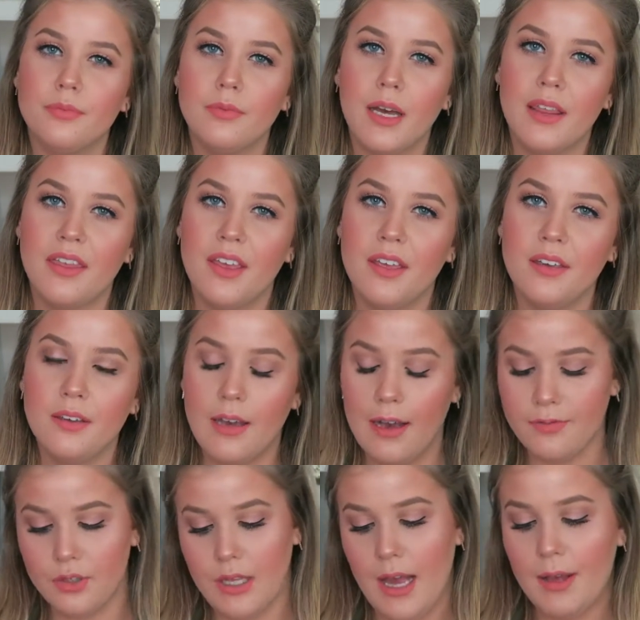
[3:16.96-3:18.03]
I think,
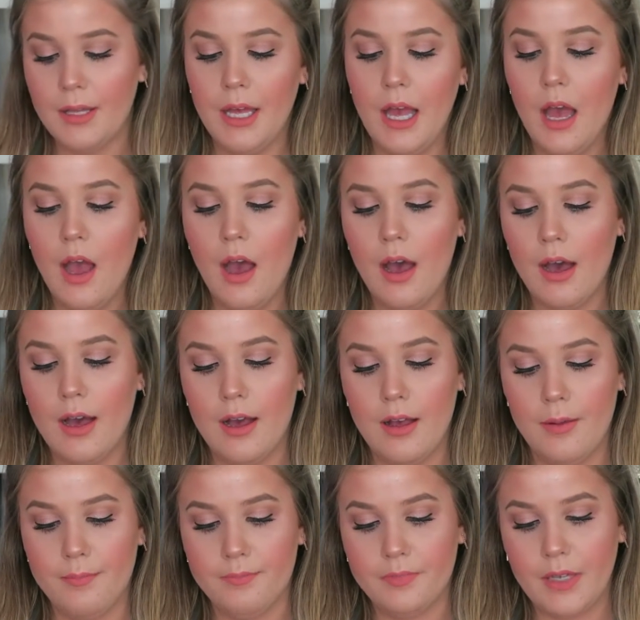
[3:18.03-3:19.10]
after that.
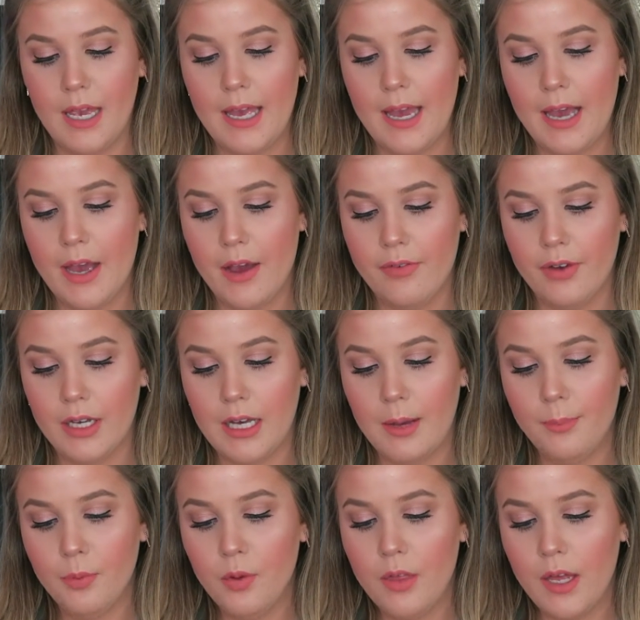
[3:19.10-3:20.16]
I have a
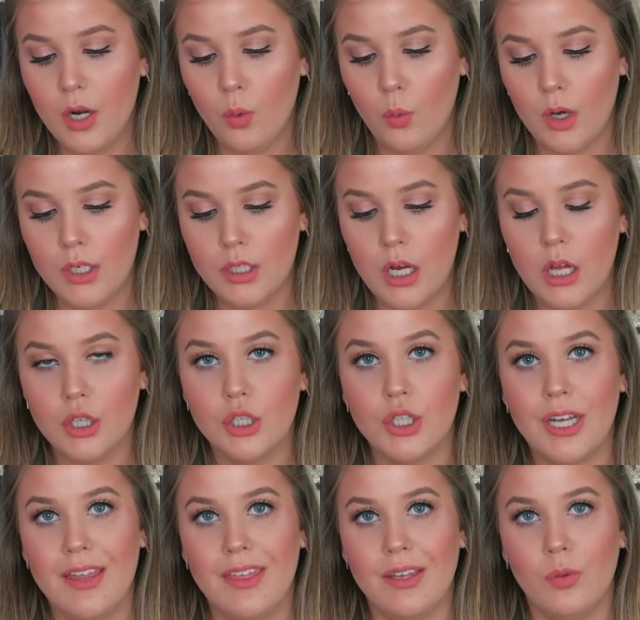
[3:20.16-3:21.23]
couple that are
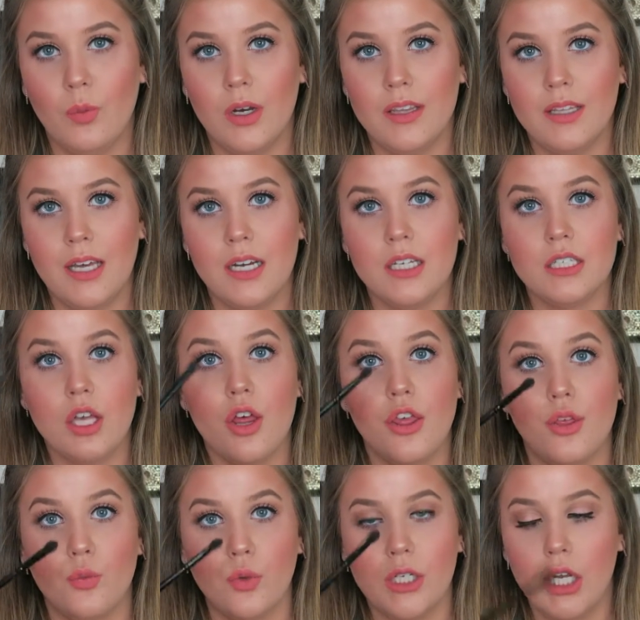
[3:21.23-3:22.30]
$1 and then one that is
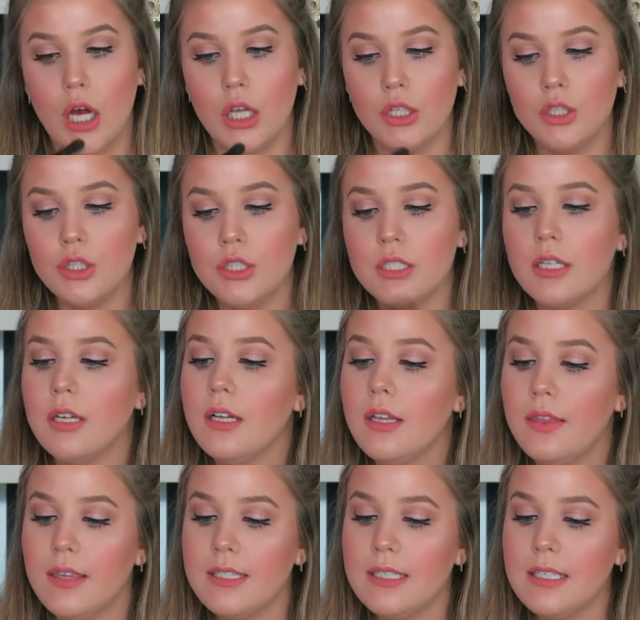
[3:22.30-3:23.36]
$3.
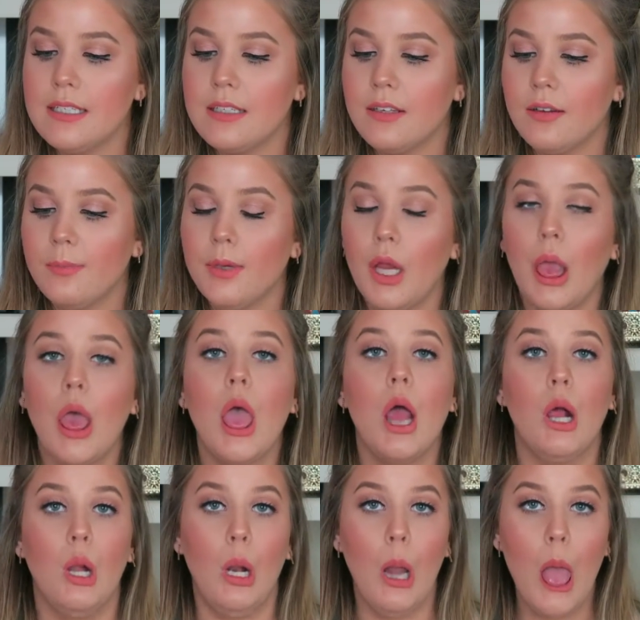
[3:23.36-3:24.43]
This is, I'm
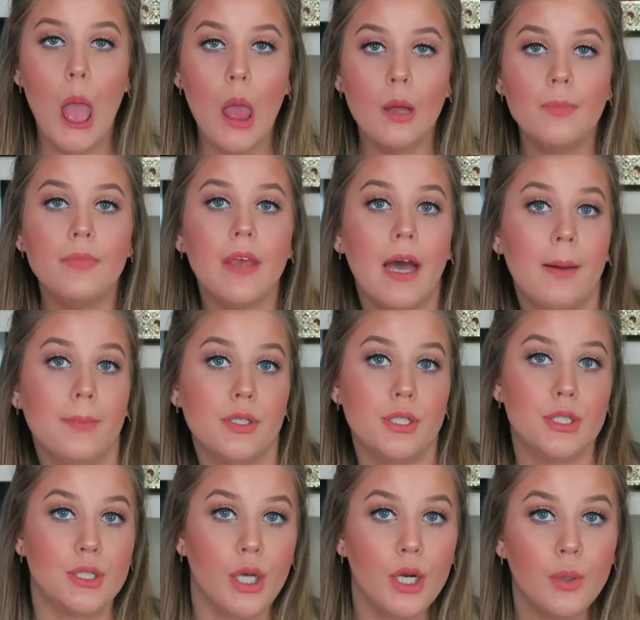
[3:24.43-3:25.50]
gonna
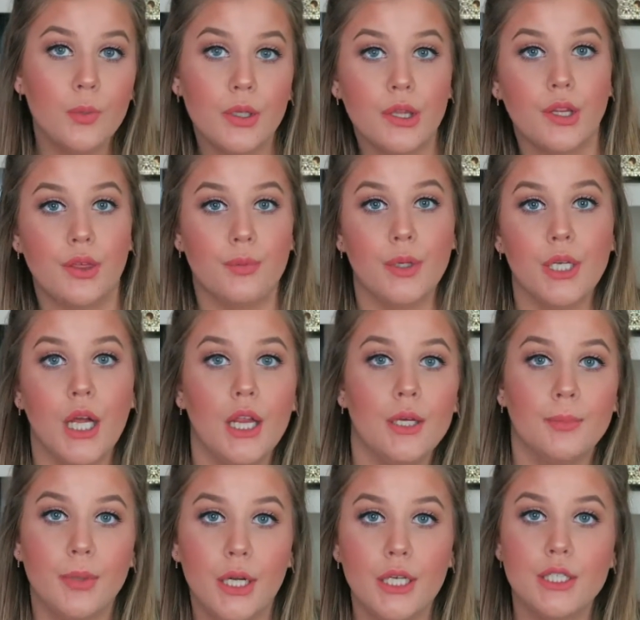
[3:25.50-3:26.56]
start with the
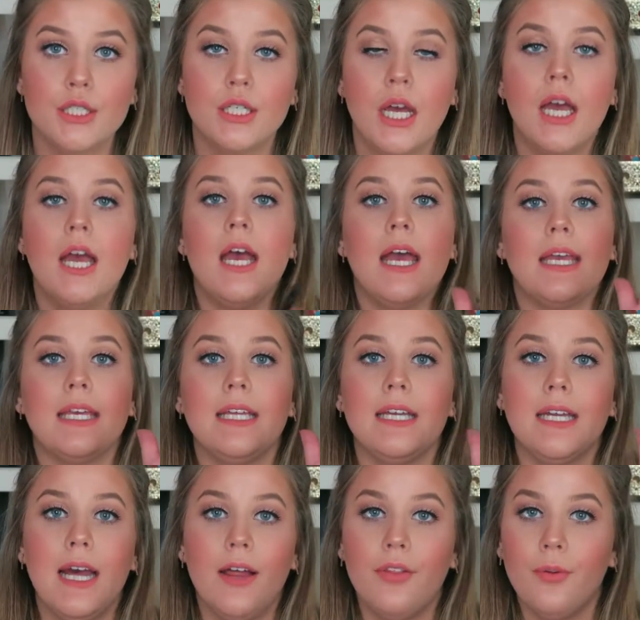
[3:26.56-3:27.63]
$3 brush and get
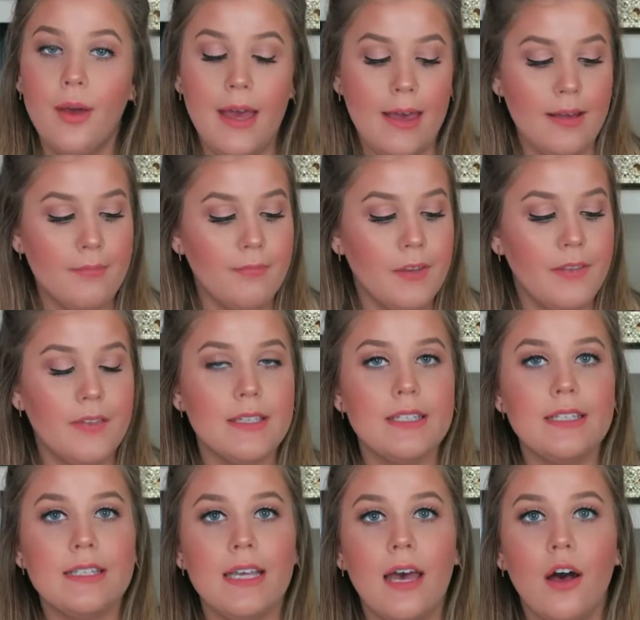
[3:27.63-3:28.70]
it out of the way. This
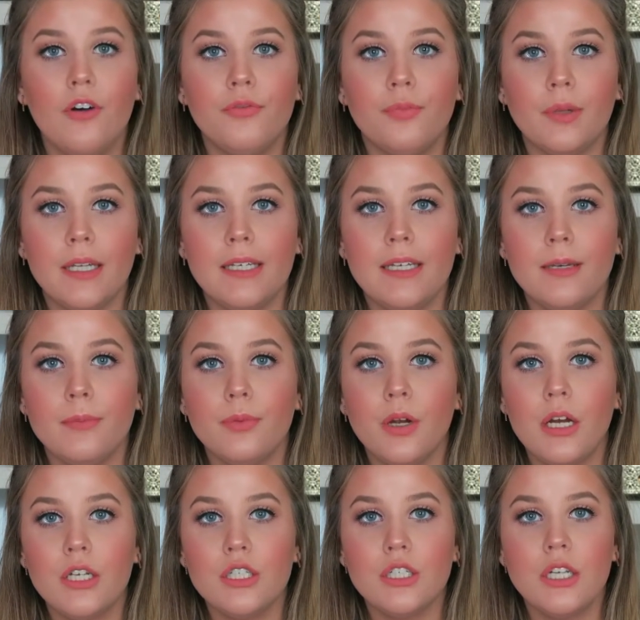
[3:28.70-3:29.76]
is the E.L.F blending
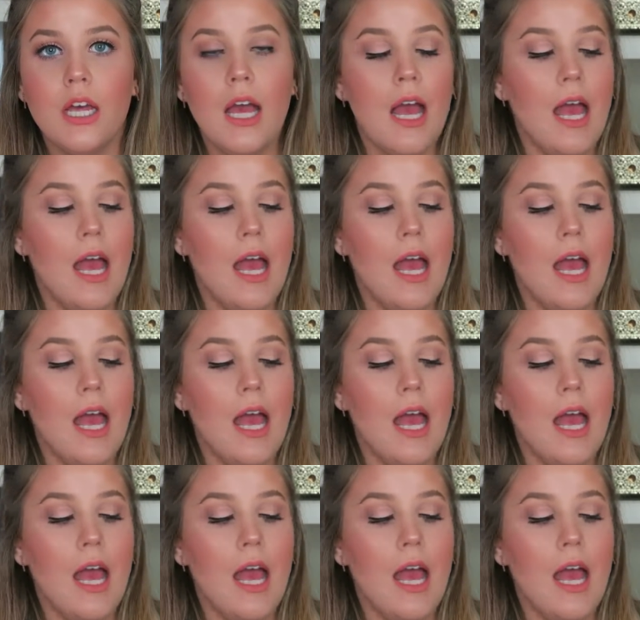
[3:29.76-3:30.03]
brush,